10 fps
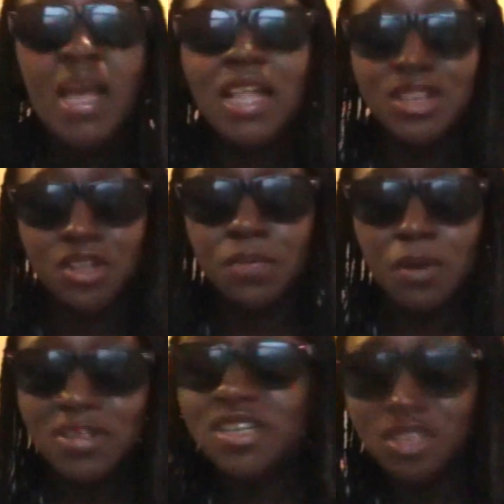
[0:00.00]
and the other
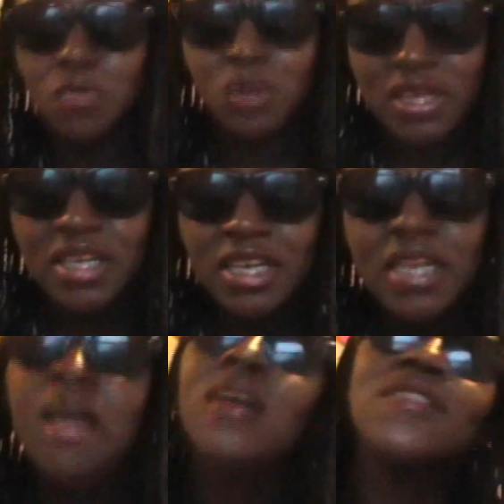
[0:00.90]
parts you just winged it.
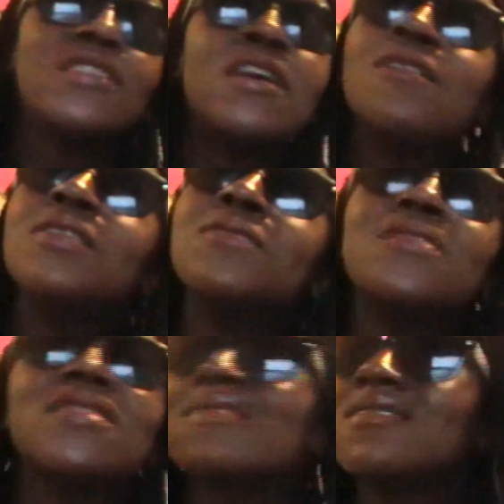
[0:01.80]
So it
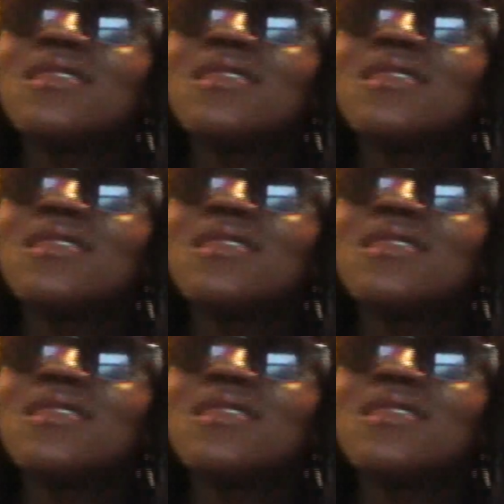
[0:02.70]
was.